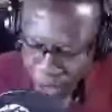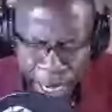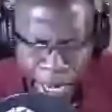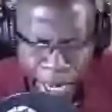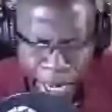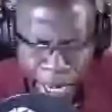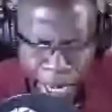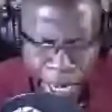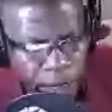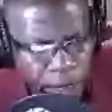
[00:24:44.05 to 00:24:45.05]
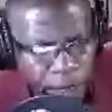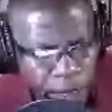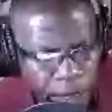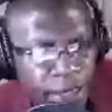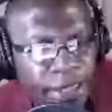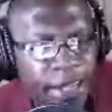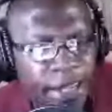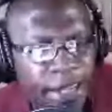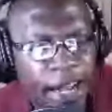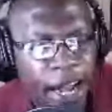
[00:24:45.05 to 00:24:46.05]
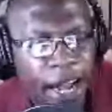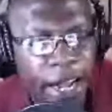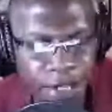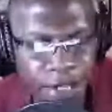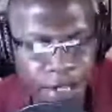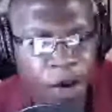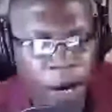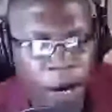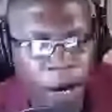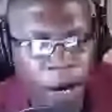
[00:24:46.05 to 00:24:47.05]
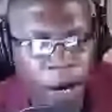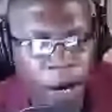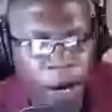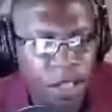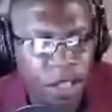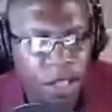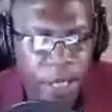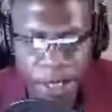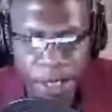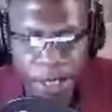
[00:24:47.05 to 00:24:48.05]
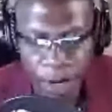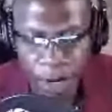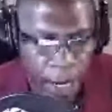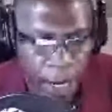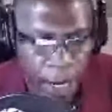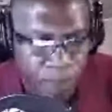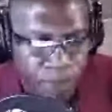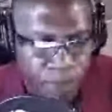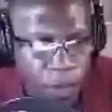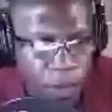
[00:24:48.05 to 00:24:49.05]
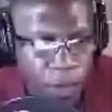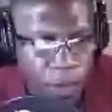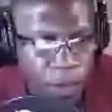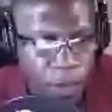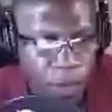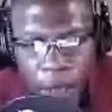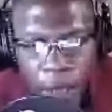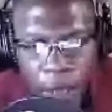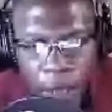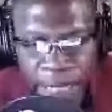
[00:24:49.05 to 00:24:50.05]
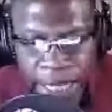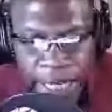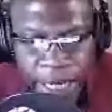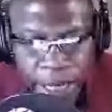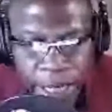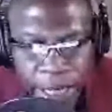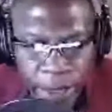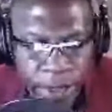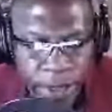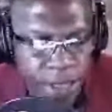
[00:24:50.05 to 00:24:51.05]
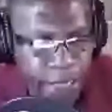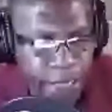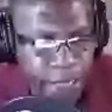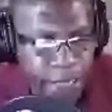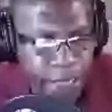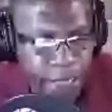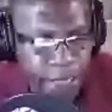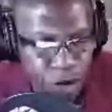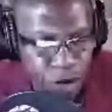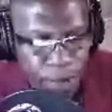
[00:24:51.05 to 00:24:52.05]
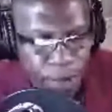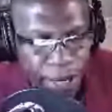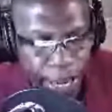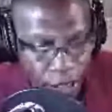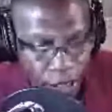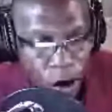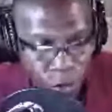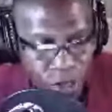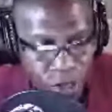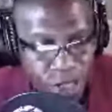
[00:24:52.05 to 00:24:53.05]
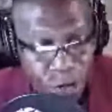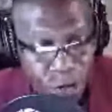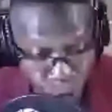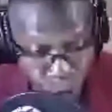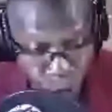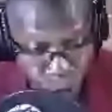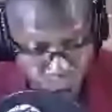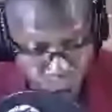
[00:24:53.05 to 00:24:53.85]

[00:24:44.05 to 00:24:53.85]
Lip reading: And I understand why. I totally understand why. The need to get Donald Trump out of office is real.